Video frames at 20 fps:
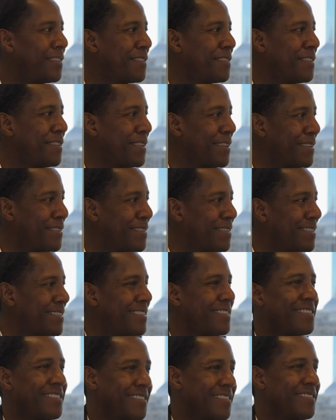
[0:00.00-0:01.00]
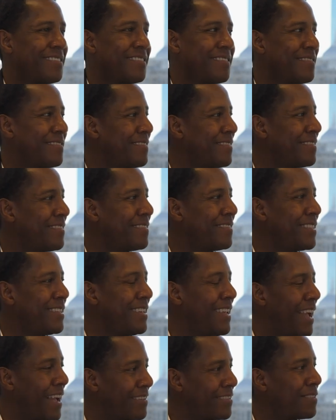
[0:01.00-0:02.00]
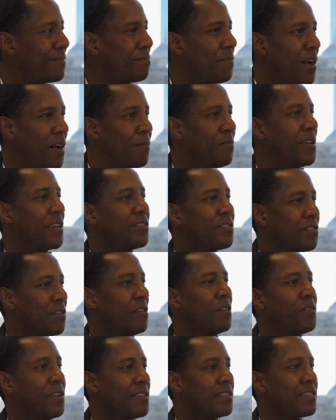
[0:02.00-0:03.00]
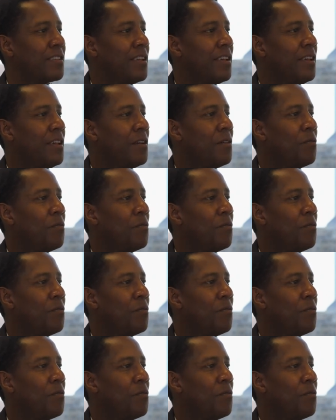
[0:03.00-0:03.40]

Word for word: to this giving. Yes, public service, yeah.